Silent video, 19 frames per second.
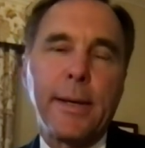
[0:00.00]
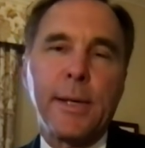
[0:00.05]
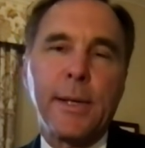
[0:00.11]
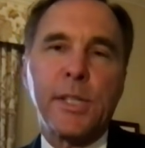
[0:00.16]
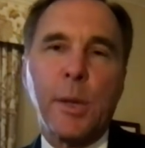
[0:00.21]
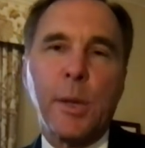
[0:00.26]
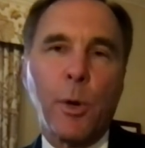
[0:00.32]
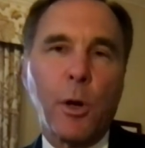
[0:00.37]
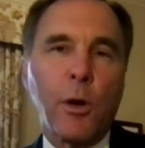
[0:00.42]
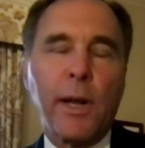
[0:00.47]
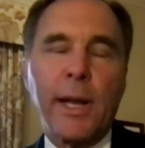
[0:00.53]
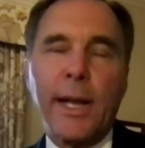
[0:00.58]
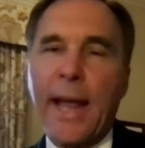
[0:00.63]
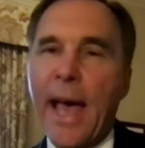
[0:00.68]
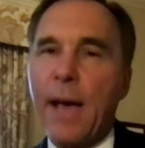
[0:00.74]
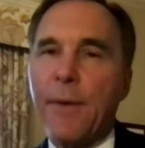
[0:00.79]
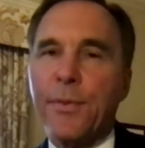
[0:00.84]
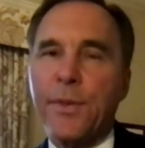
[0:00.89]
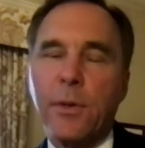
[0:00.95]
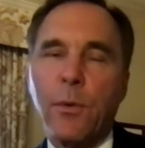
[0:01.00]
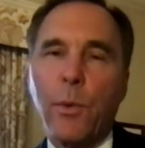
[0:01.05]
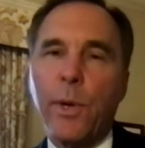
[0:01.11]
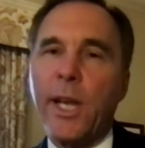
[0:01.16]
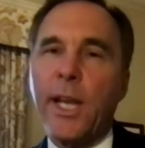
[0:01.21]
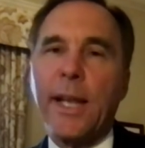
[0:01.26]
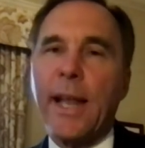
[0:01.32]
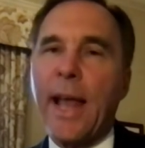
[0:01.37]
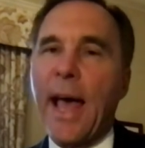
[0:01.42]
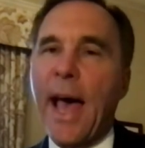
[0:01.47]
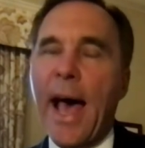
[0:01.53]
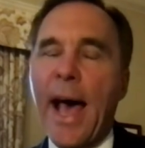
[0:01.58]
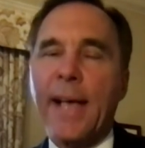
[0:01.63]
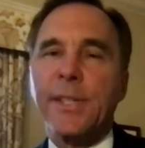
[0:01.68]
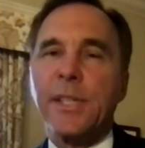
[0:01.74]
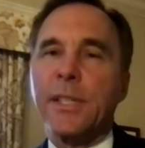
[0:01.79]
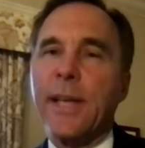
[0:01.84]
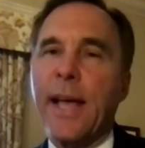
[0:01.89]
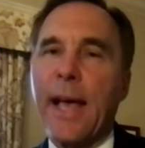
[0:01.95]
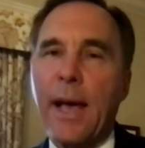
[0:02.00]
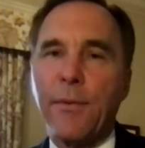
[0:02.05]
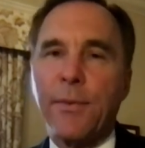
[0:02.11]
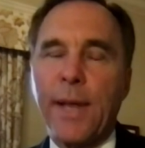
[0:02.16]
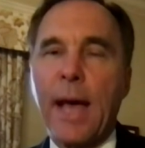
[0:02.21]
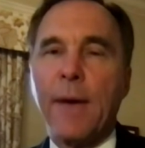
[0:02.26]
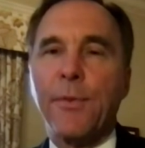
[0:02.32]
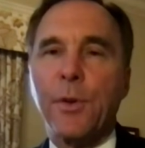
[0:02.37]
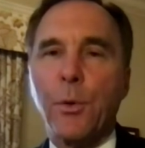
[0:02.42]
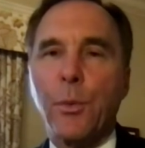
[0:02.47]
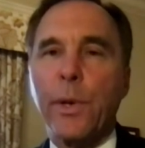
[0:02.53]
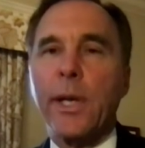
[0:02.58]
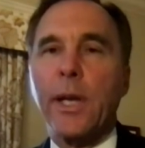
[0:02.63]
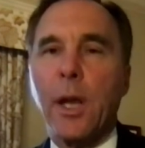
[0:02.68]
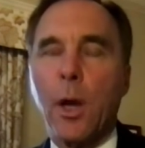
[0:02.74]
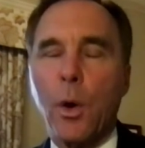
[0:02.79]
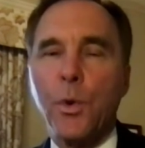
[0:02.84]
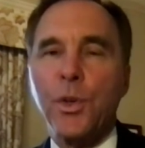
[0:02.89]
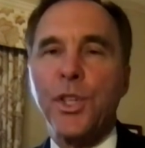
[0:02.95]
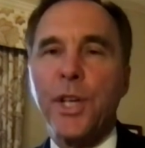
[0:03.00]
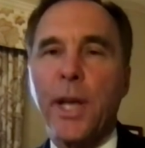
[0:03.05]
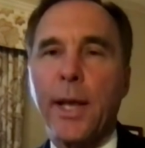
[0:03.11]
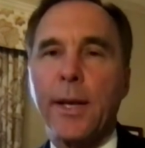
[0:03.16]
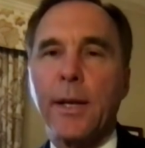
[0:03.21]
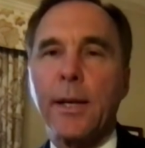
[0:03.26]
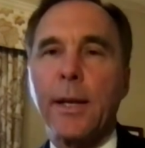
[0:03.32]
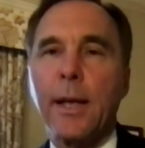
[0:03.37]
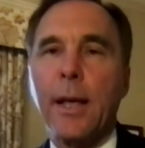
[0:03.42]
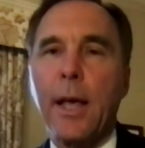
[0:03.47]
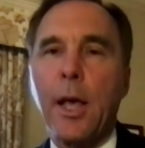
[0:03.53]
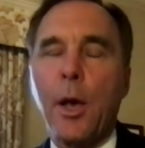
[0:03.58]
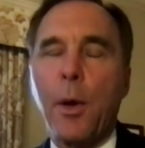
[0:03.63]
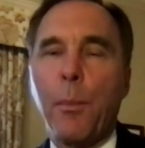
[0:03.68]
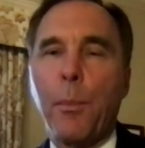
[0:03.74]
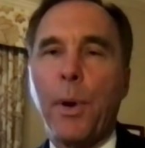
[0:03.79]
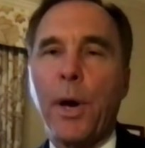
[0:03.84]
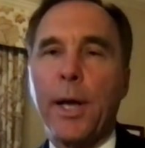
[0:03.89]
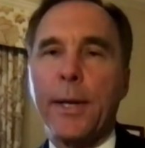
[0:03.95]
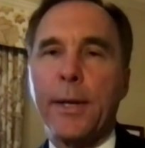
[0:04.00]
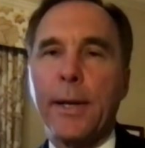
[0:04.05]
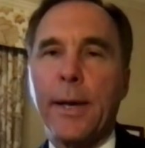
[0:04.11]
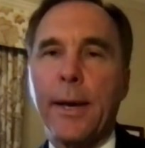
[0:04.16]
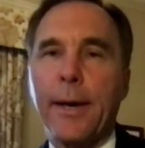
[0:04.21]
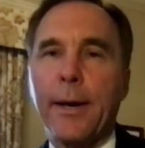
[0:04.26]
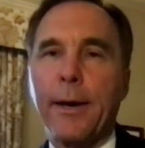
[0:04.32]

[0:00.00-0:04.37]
Similarly, NAFTA, we didn't ask to have NAFTA renegotiated, but